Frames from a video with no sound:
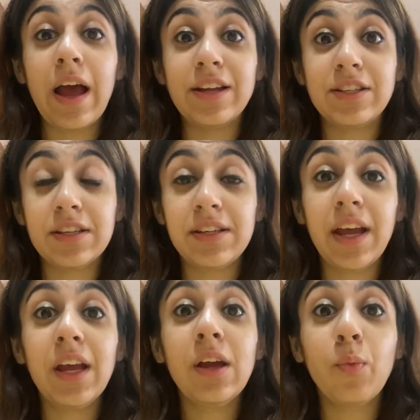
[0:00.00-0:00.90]
And
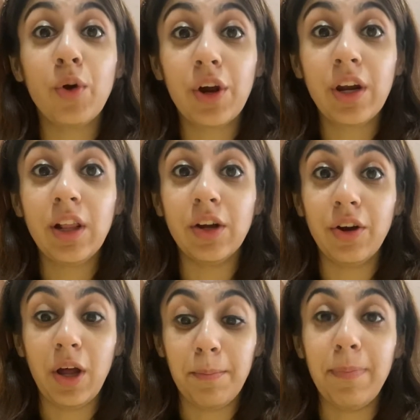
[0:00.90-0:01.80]
today we're going to
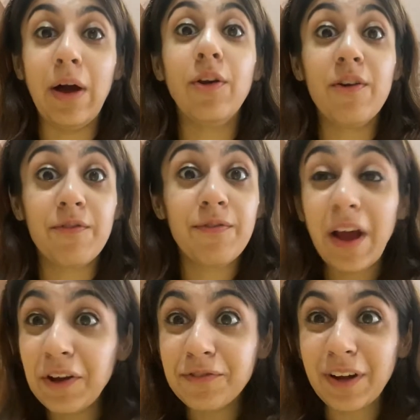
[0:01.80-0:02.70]
learn about
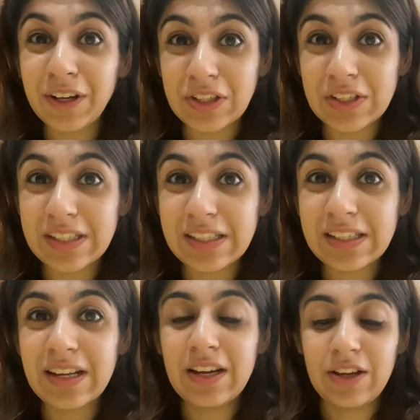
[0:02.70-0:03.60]
firefighters.
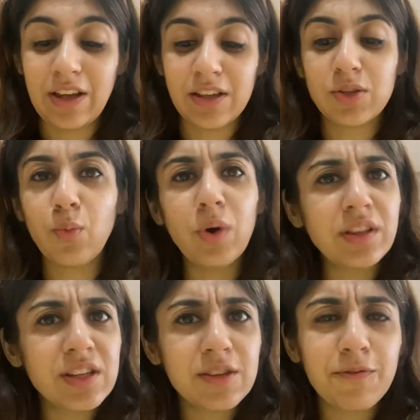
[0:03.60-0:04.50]
Okay, so
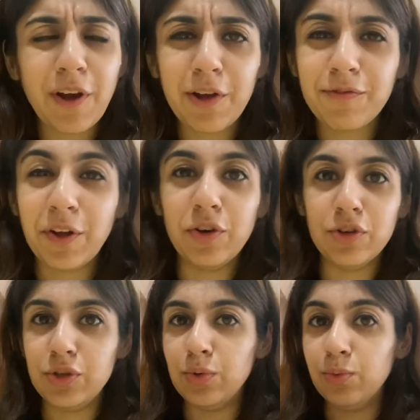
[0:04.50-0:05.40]
what does a firefighter
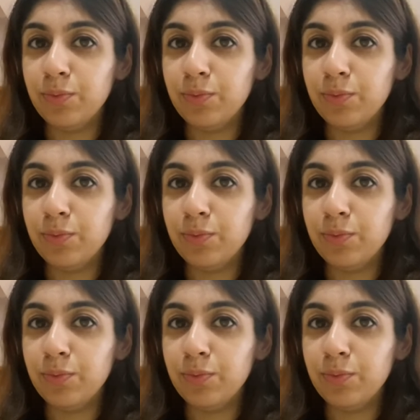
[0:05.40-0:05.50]
do?